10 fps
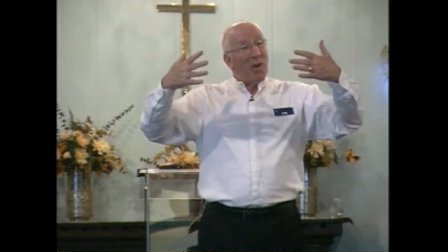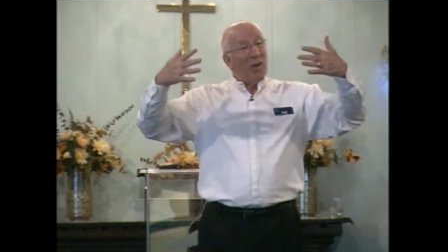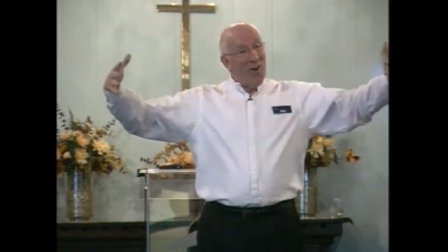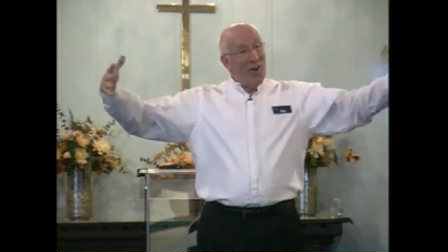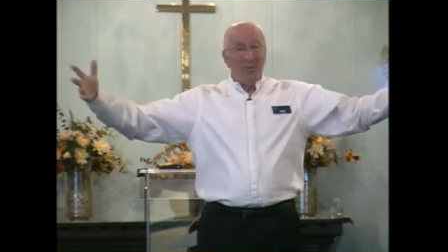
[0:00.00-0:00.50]
the
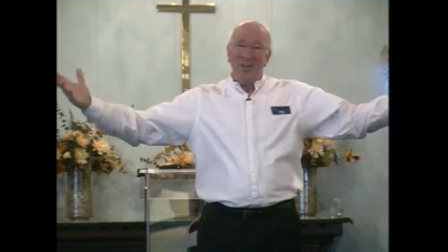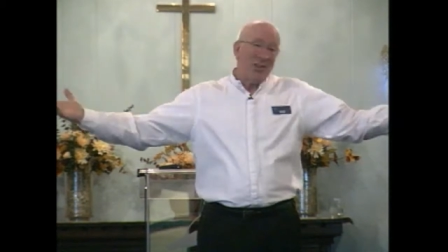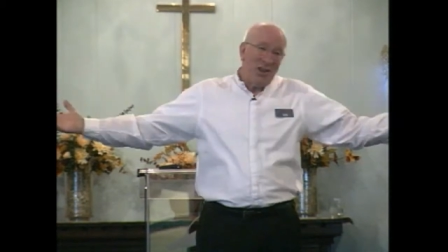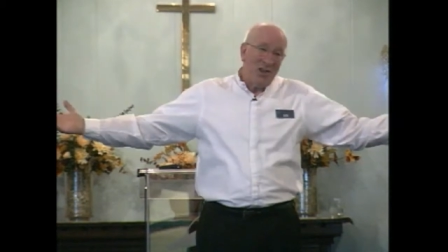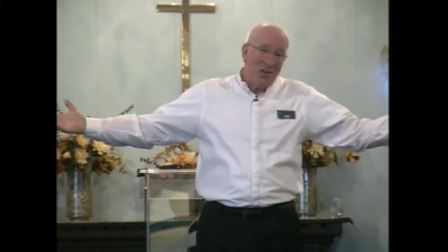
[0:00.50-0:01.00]
fog.
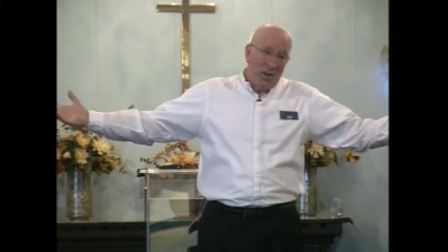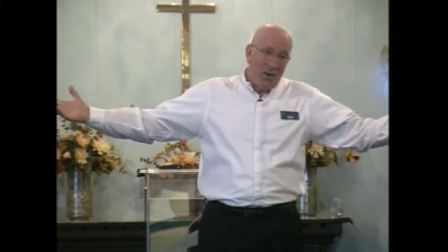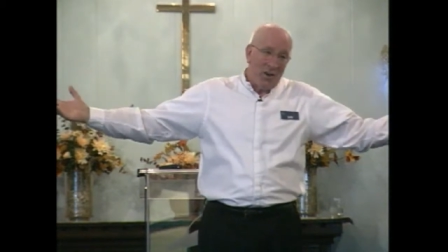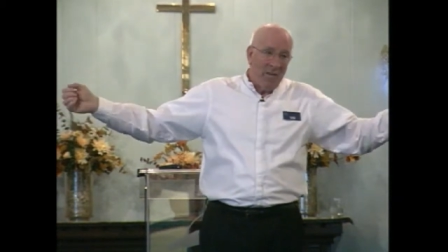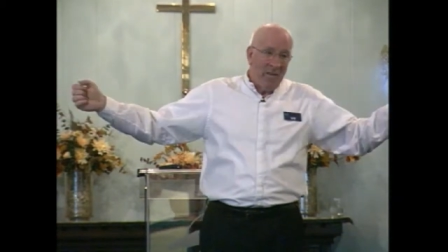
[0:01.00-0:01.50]
Much
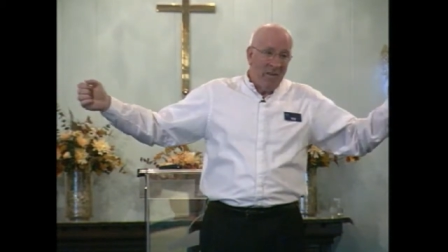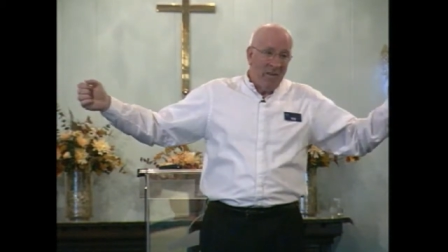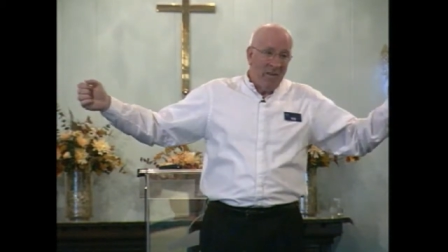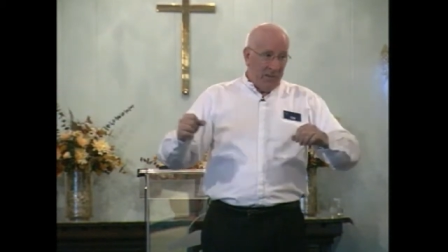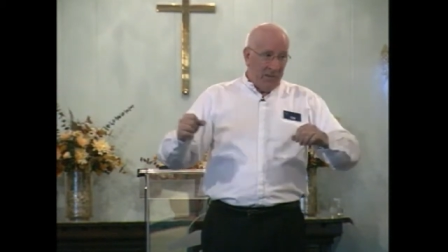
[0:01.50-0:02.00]
easier
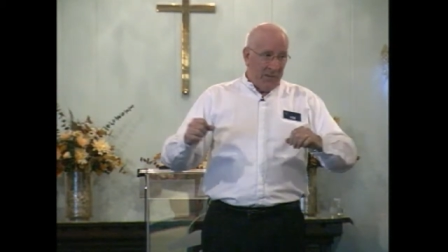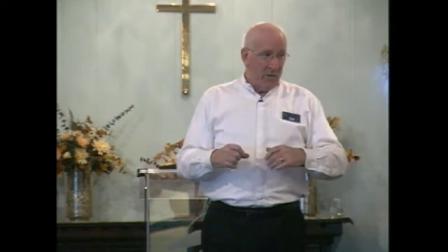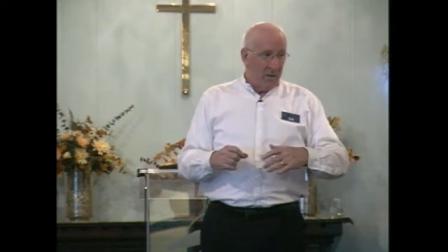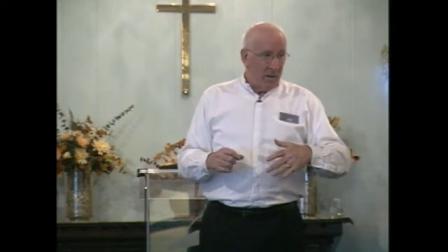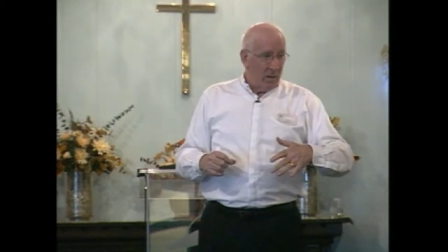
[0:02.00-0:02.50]

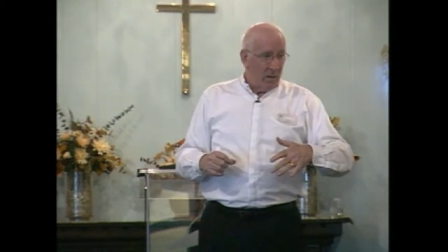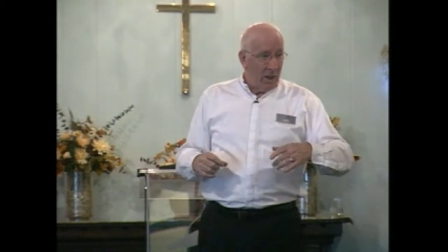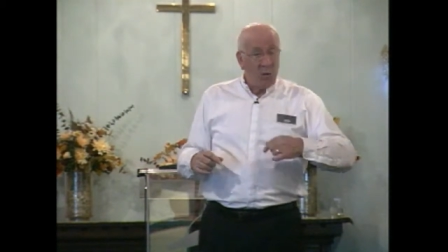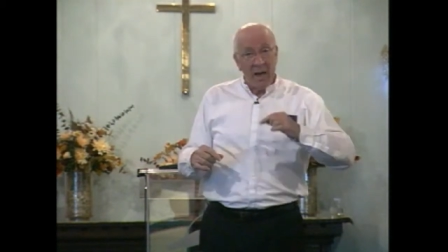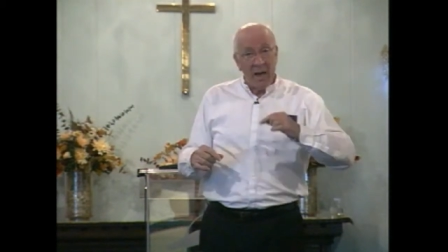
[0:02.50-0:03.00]

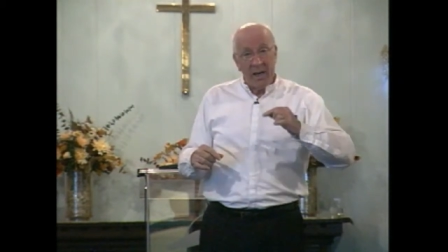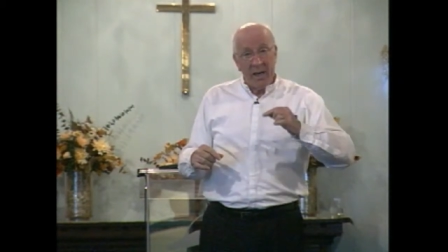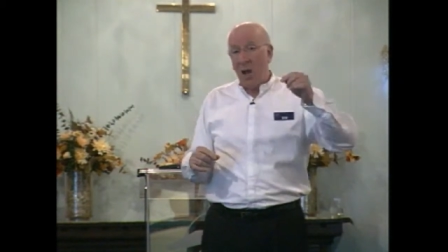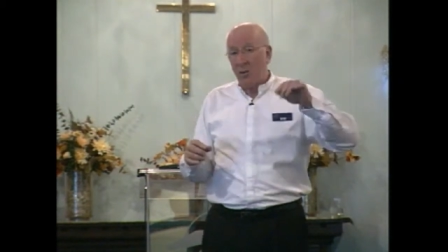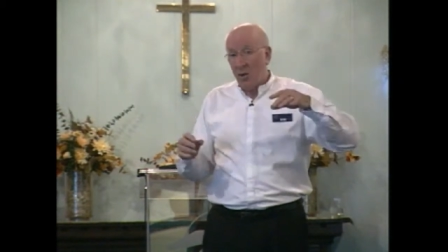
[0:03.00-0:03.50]
than trying to
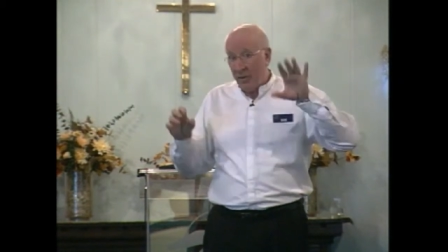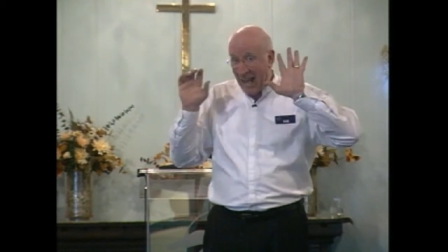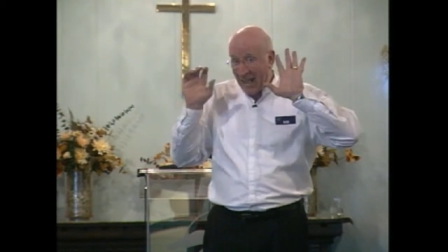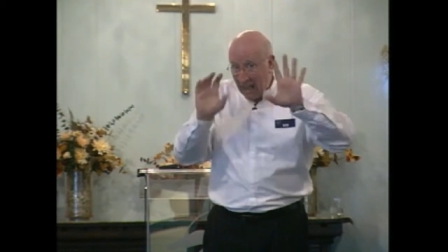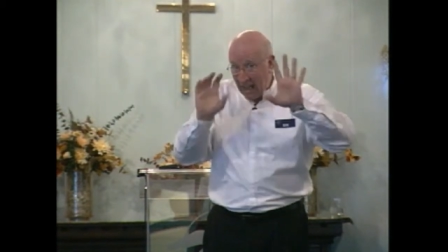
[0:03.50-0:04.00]
count on
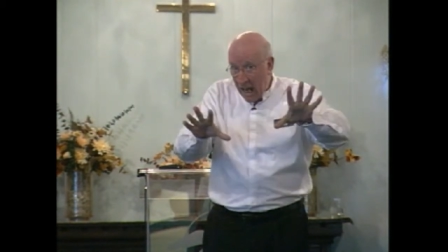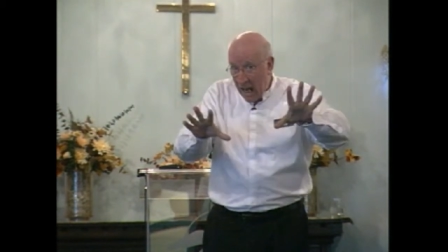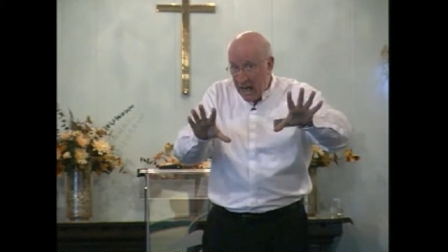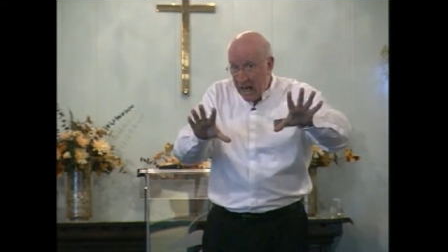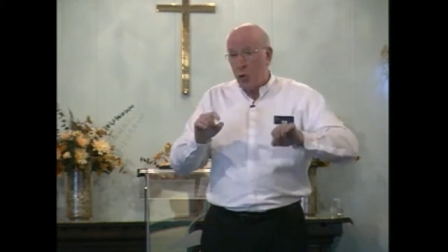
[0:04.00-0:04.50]
that
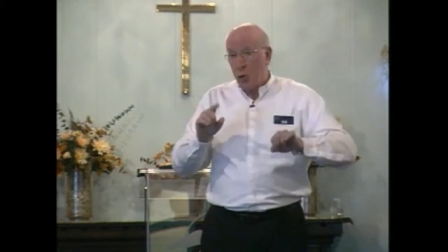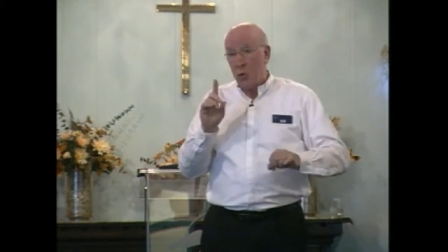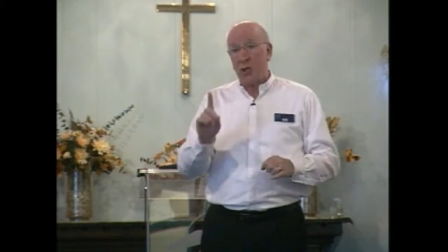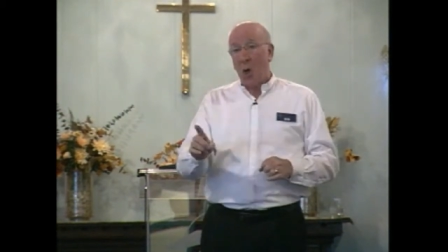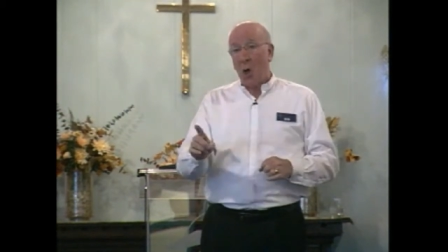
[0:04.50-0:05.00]
light to
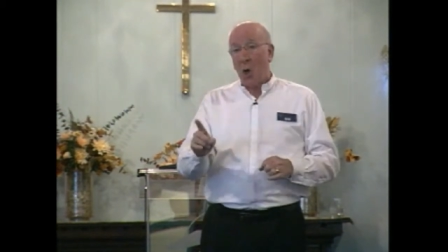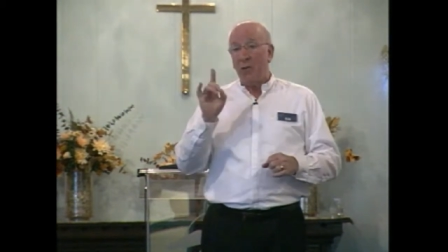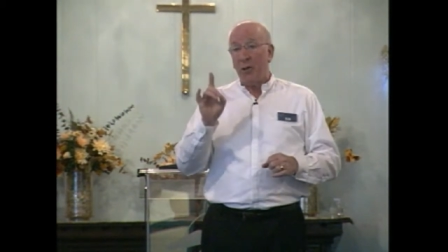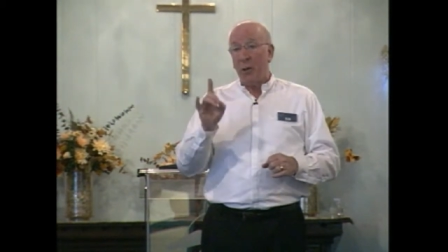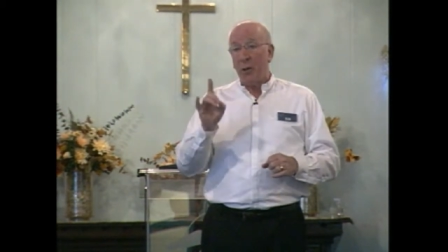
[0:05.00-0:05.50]

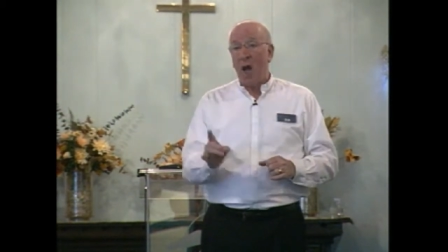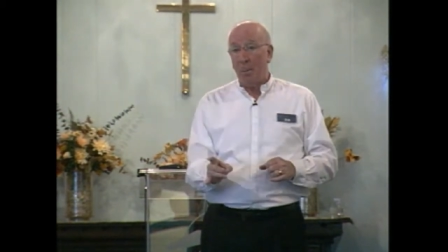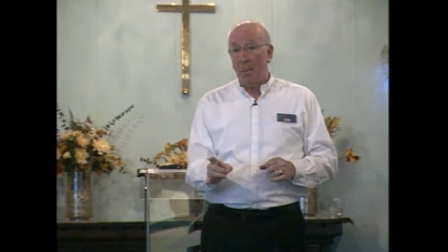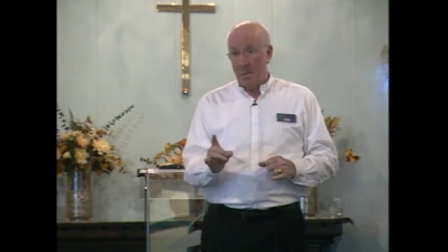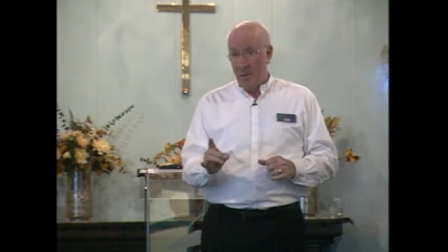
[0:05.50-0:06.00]
solve the
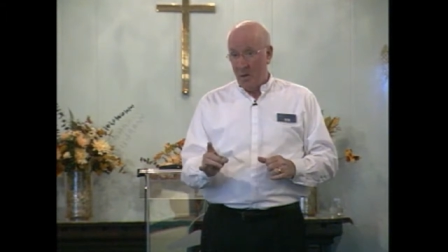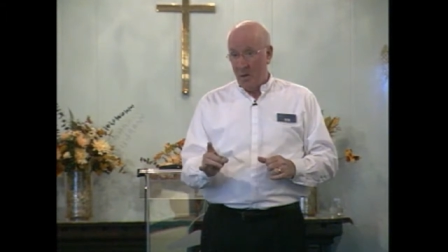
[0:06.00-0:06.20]
problem.